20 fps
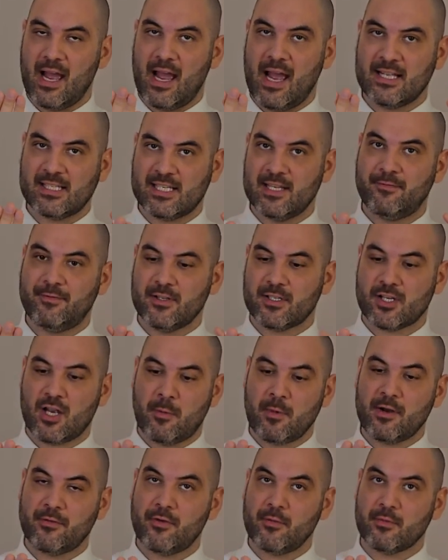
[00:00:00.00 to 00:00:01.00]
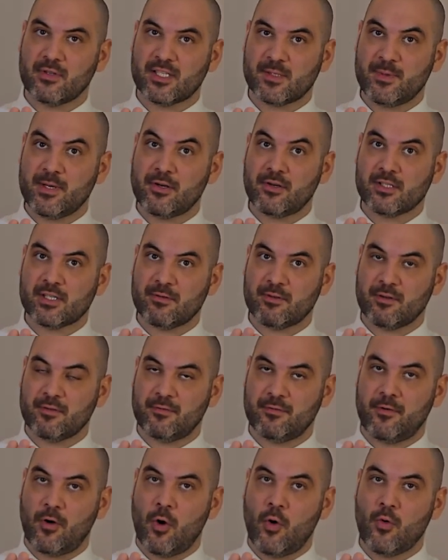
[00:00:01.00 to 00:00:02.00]
as if it's coming from the speakers of the
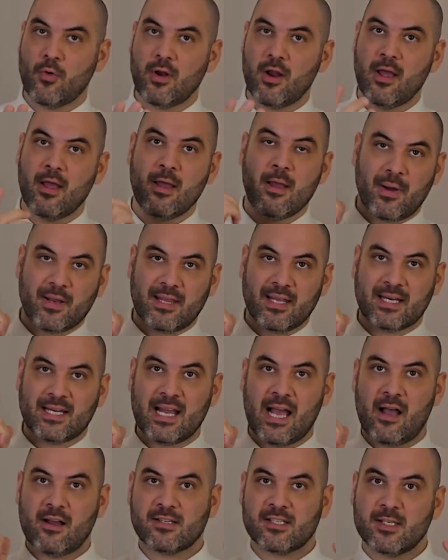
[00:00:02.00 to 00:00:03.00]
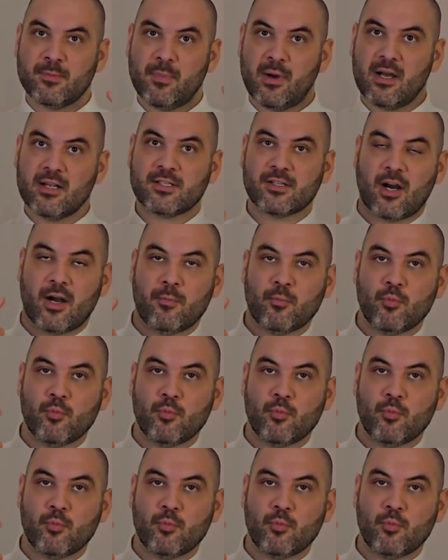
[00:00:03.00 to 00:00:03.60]
phone, but the Galaxy Buds are